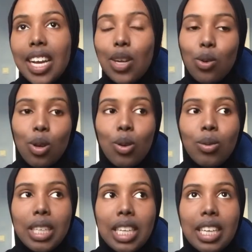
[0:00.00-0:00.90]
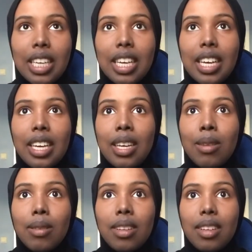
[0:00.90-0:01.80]
I don't know.
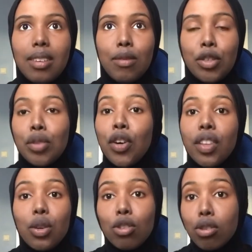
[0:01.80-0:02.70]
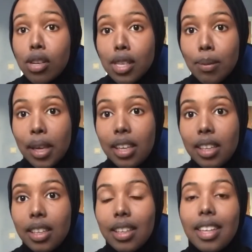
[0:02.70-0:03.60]
First of all, they don't trust me.
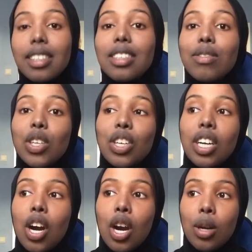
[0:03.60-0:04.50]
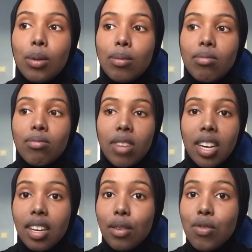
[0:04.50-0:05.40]
That's very hard
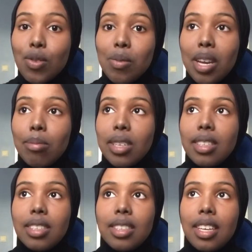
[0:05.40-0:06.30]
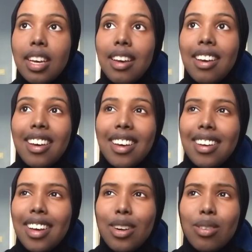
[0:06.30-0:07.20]
reckoning for me because,
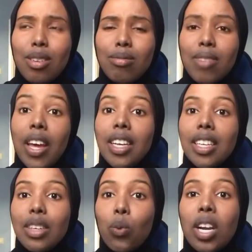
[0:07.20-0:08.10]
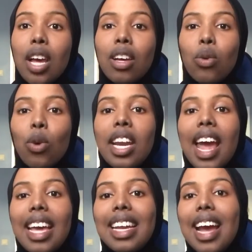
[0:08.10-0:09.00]
I don't know. And when
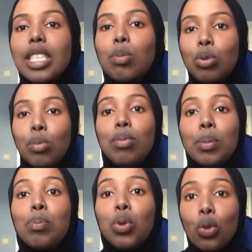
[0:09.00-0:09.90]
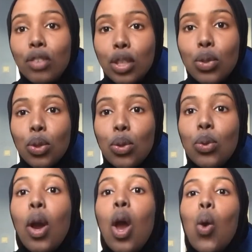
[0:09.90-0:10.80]
it has been proven
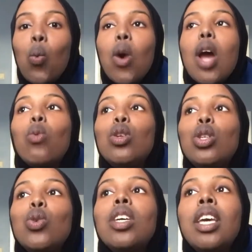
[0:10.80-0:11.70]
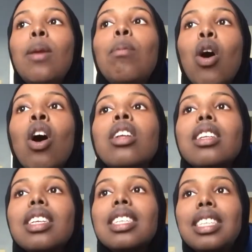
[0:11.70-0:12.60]
you, why would you keep
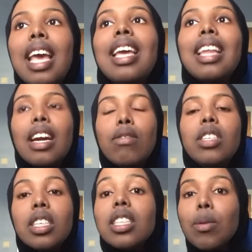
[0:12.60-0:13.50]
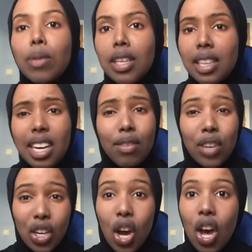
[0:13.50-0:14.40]
on saying that I've done something that
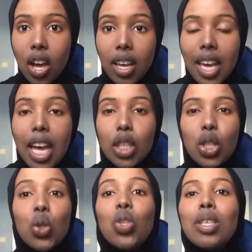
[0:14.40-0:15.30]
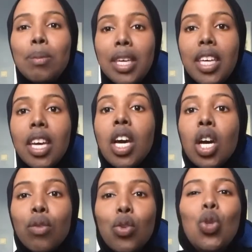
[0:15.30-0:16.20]
I've not, accusing me
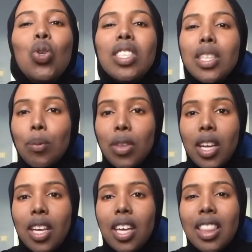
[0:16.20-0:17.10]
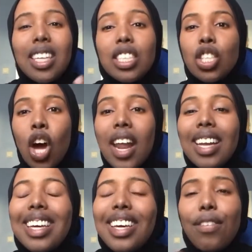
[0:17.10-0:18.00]
of doing something that is not? And
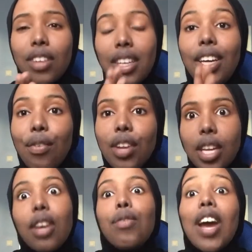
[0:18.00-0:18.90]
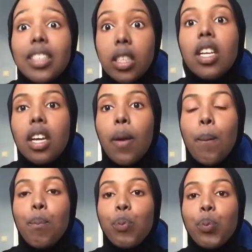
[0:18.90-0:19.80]
even if I did
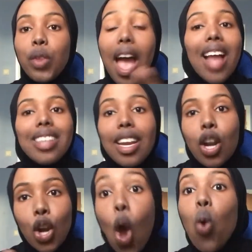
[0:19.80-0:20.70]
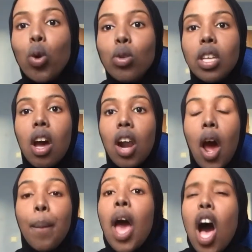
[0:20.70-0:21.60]
it, I didn't know it was
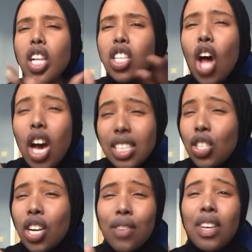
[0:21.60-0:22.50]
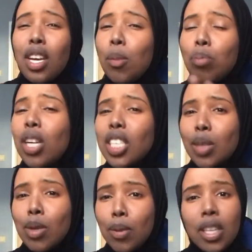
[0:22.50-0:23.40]
haram. Allah is not even gonna
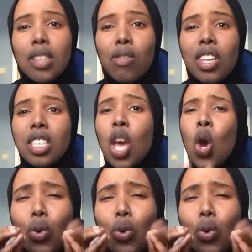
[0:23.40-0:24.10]
punish me because of this.